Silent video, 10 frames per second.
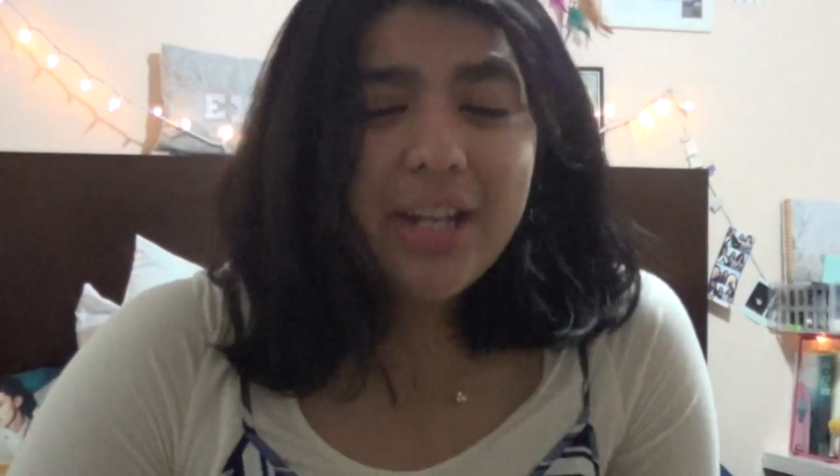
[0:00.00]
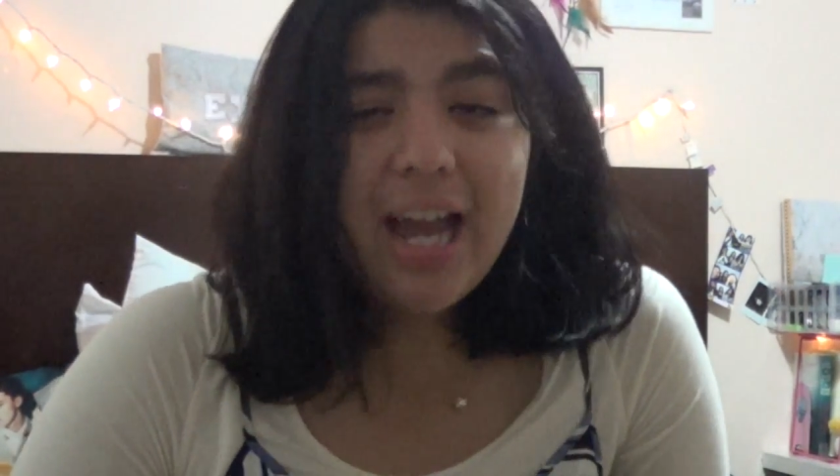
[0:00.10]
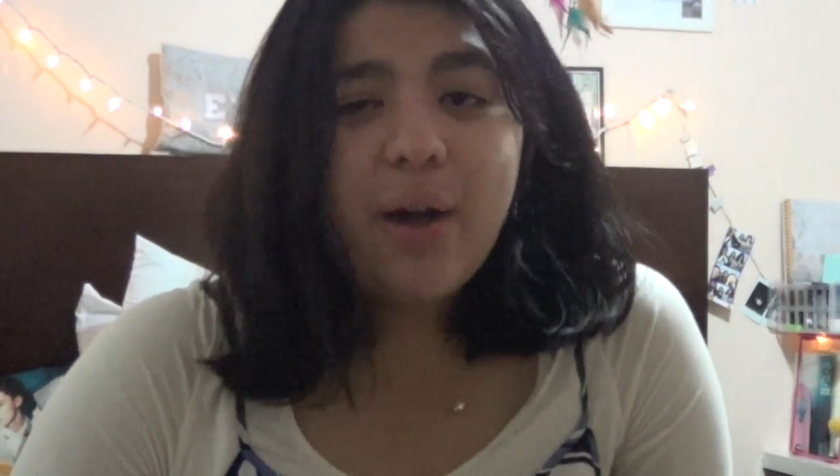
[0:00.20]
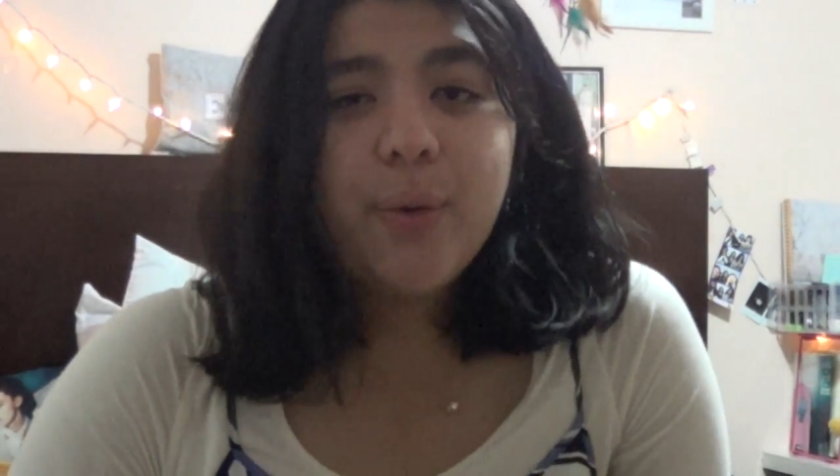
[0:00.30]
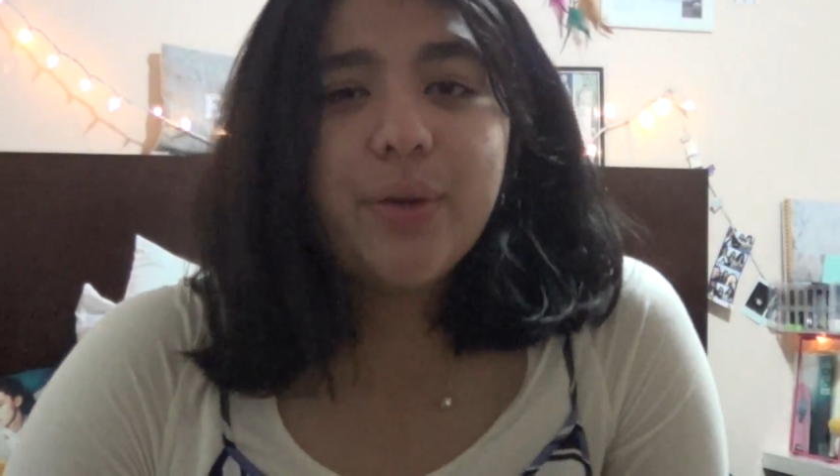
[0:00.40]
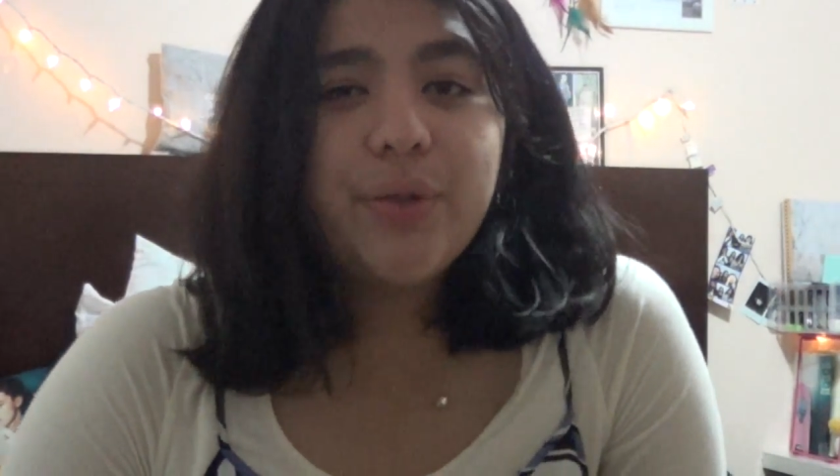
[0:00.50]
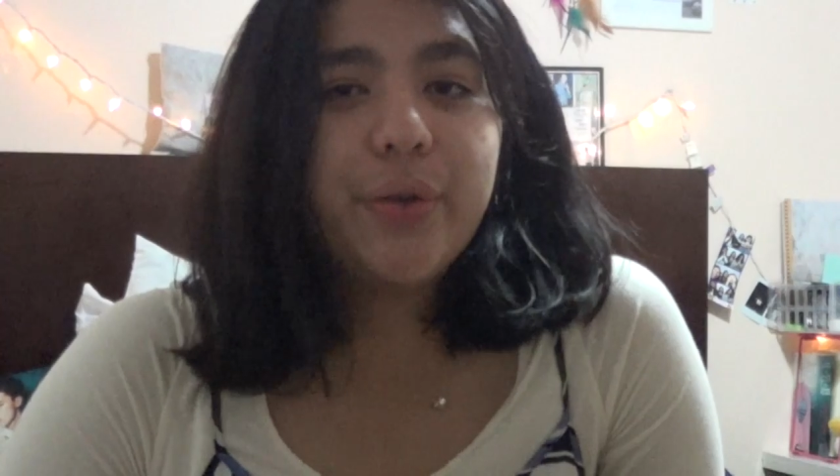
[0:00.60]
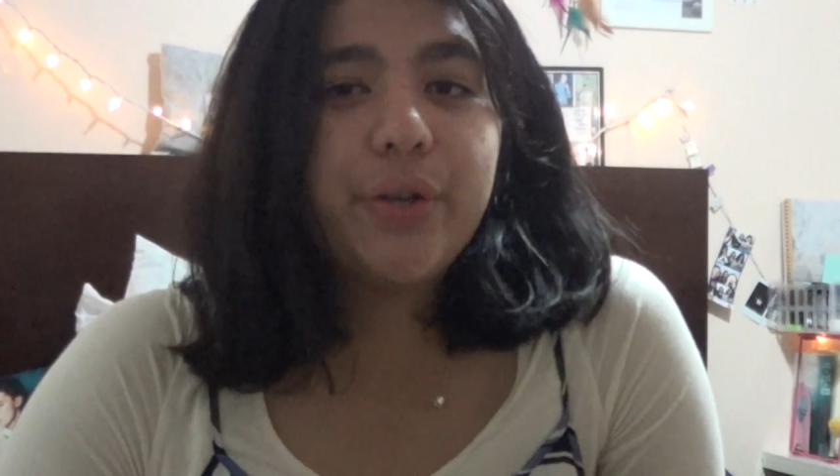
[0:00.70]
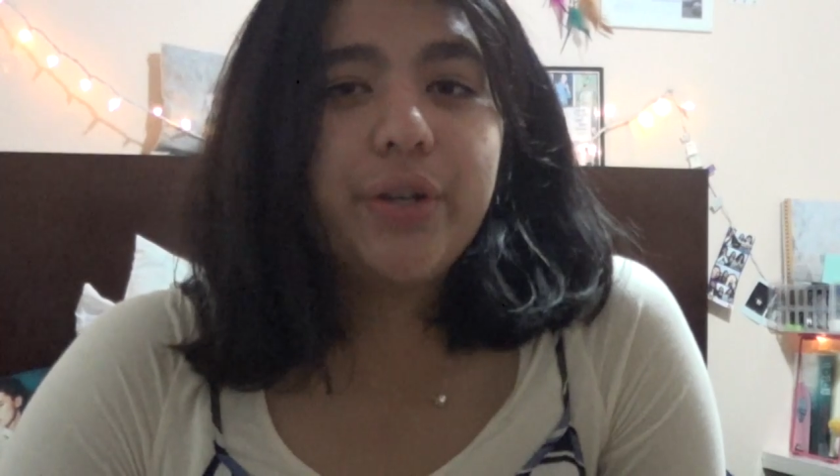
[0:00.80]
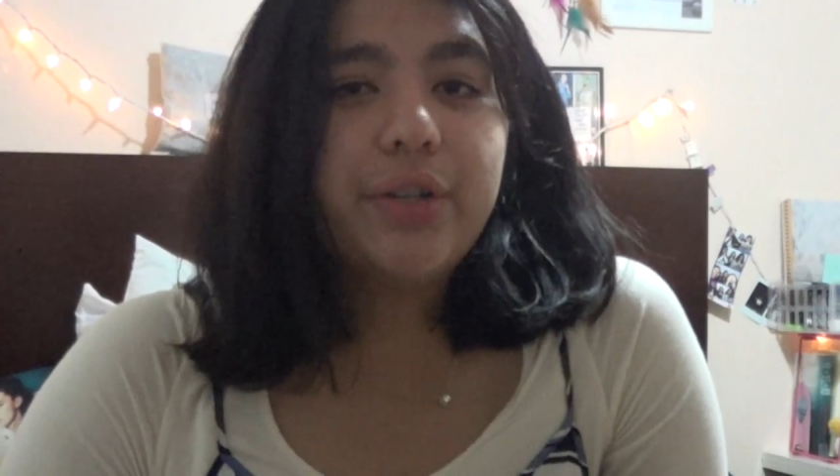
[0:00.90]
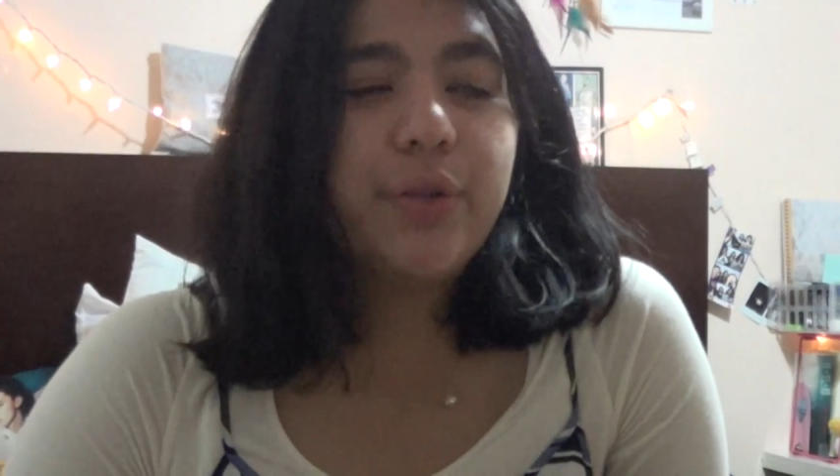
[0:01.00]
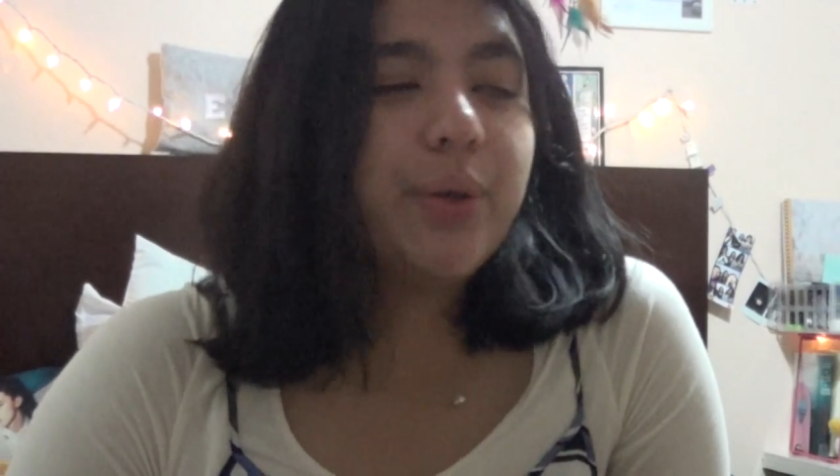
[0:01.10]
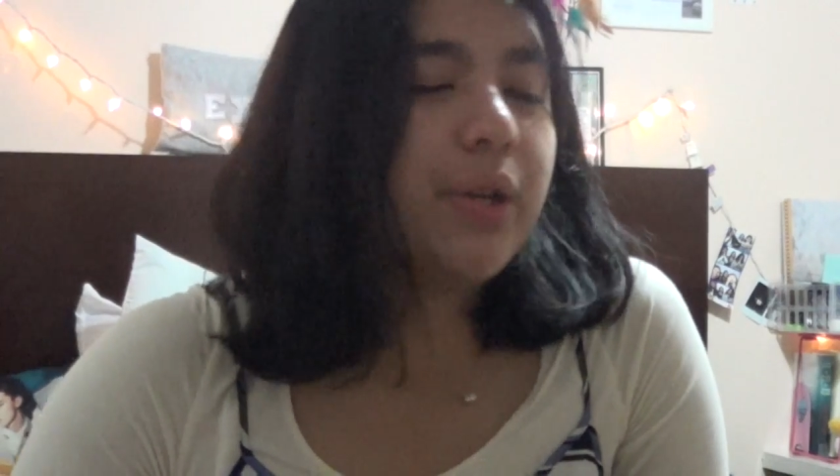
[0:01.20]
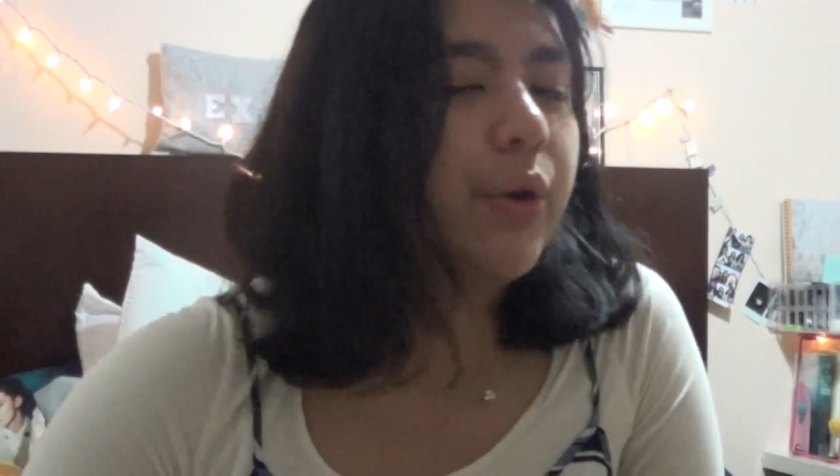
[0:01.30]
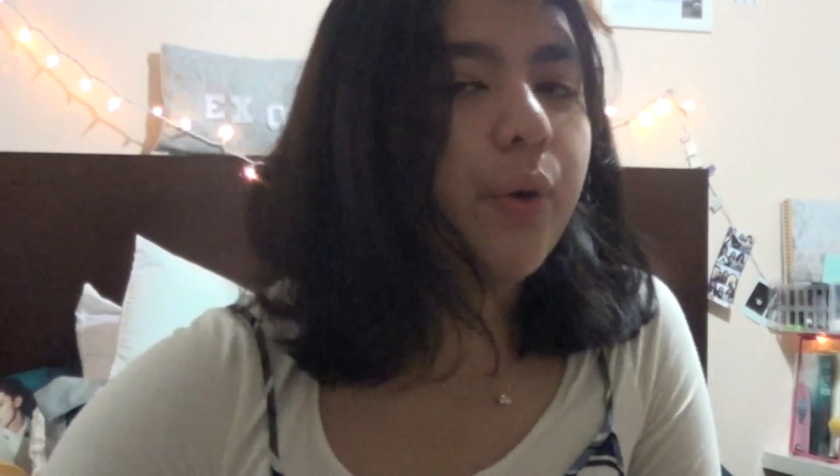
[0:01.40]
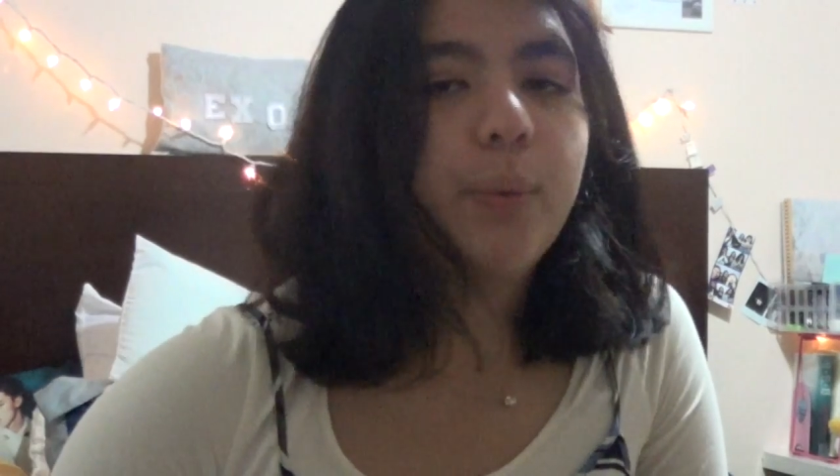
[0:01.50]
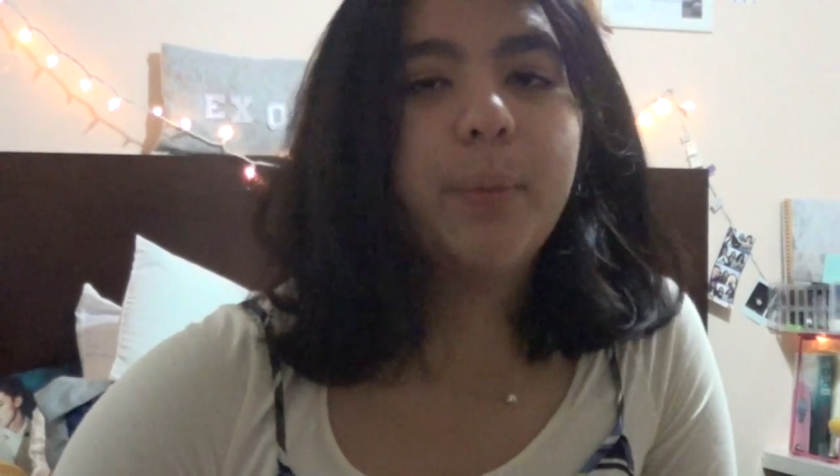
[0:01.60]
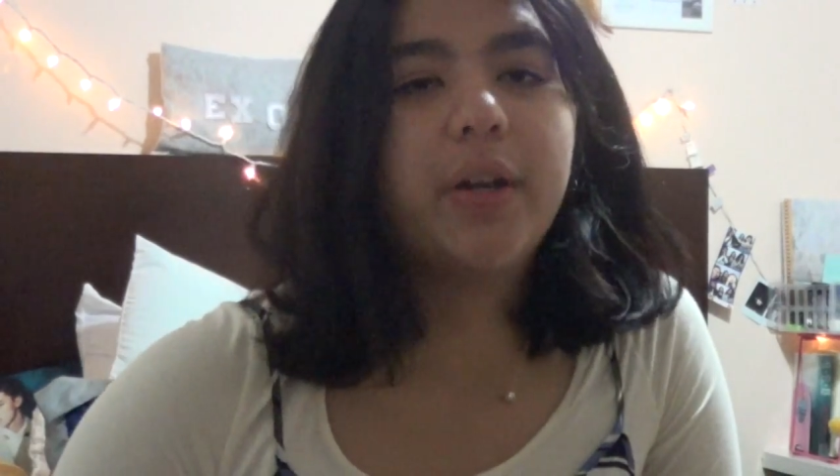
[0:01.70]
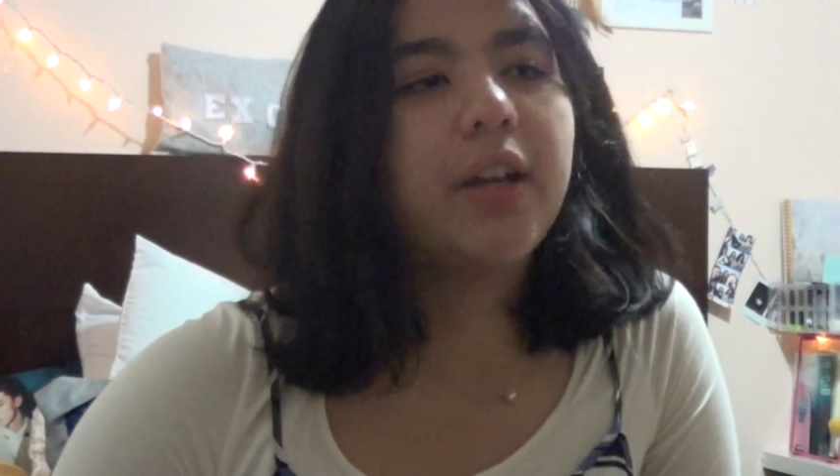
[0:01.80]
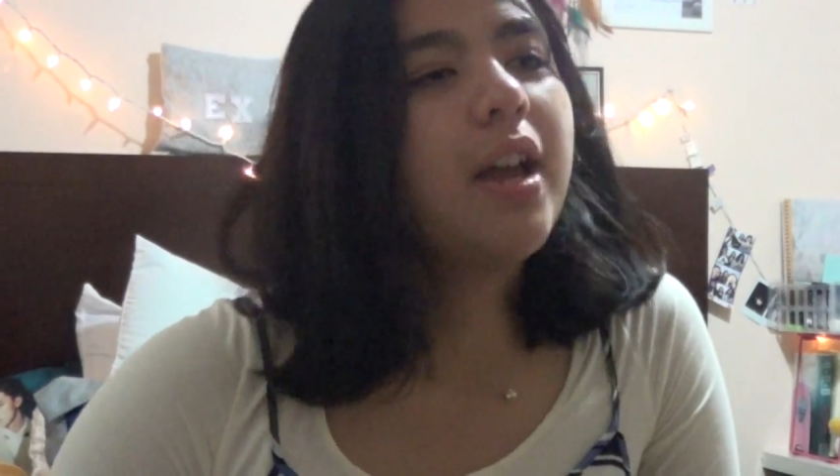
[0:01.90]
hours or doing your
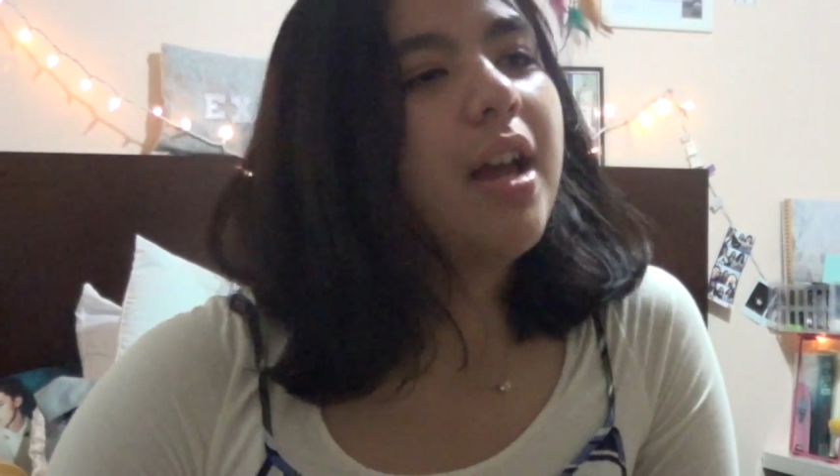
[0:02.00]
homework.